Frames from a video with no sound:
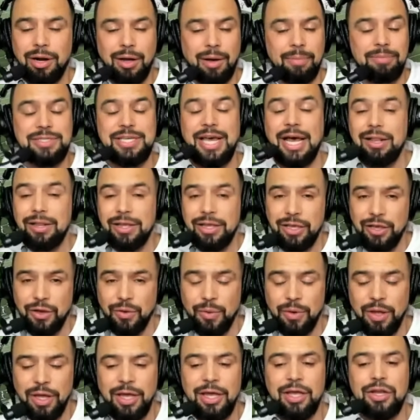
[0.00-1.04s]
I'm telling you,
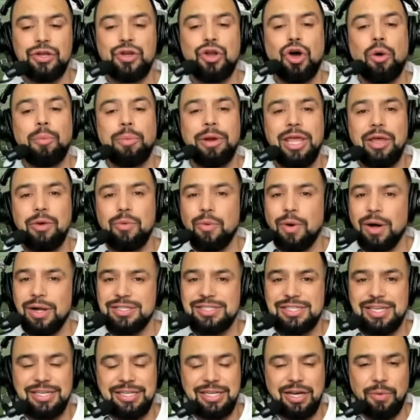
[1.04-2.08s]
nobody
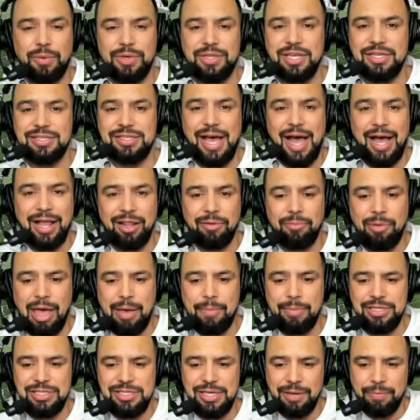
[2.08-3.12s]
wants to deal with this
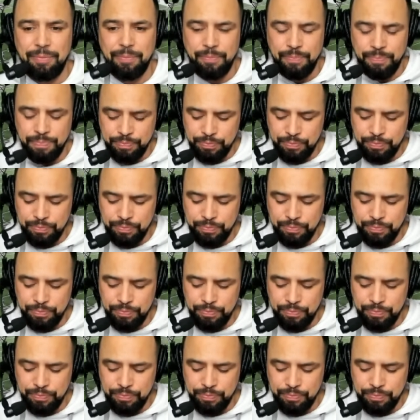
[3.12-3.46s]
Alabama team.